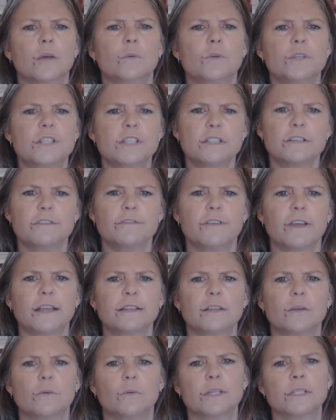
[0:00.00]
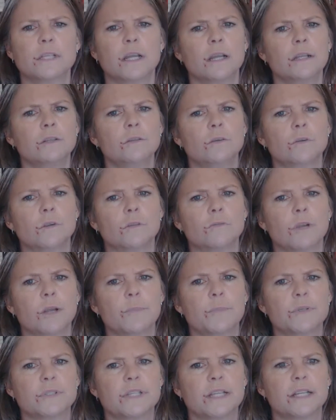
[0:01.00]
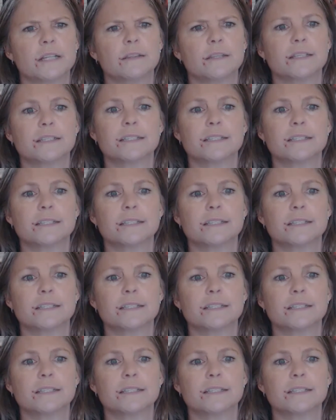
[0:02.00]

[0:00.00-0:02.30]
which is the fact that Westcott and Hort represented